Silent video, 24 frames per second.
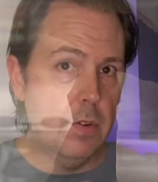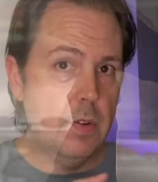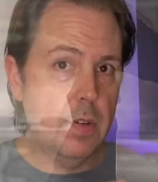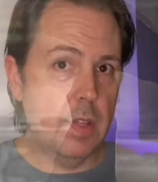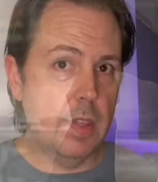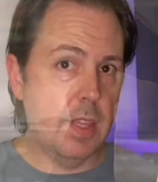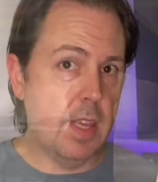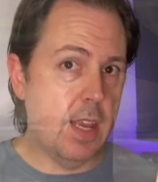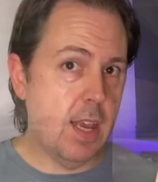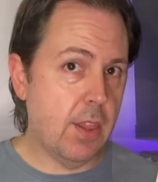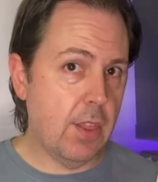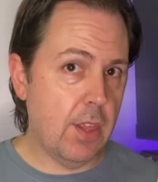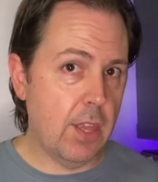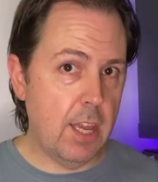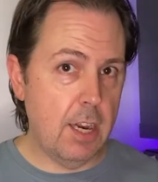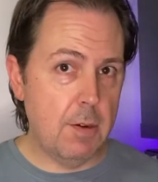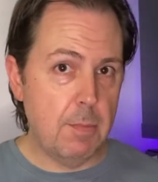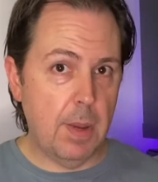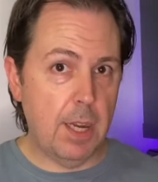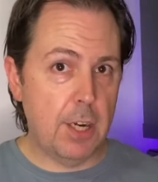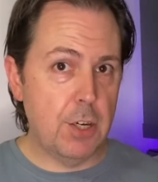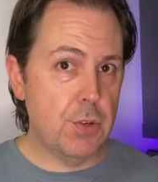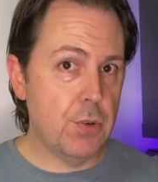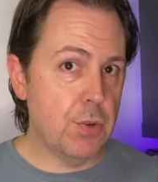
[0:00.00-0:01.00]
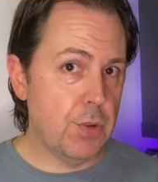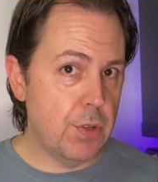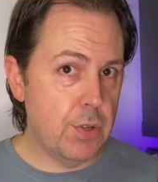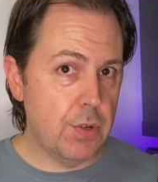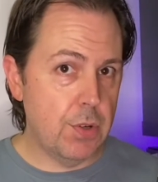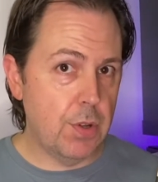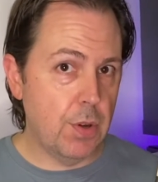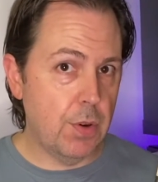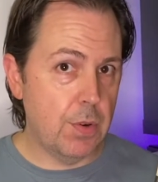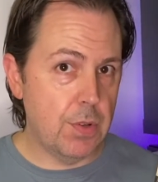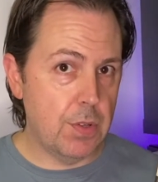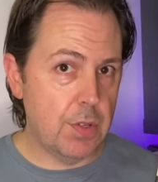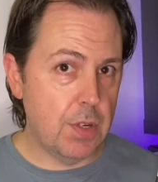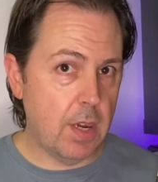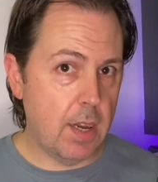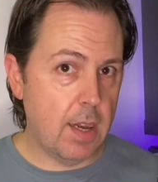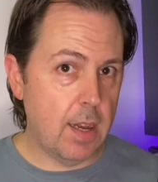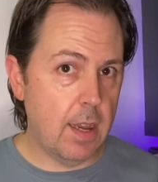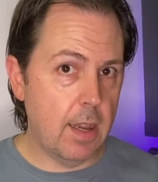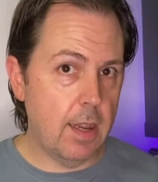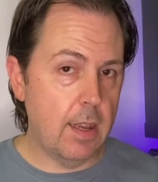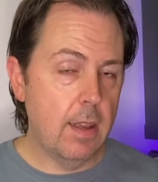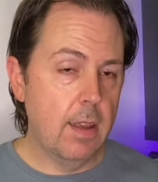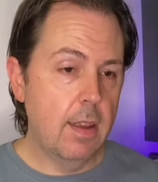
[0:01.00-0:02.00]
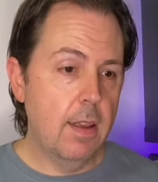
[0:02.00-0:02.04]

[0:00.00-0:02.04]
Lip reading: to the other and make sure you don't die,